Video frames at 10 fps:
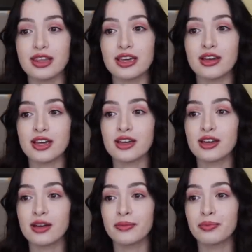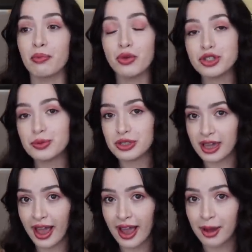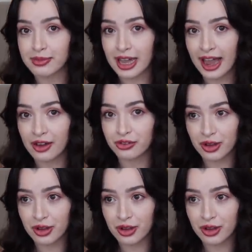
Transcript: The multiple times I have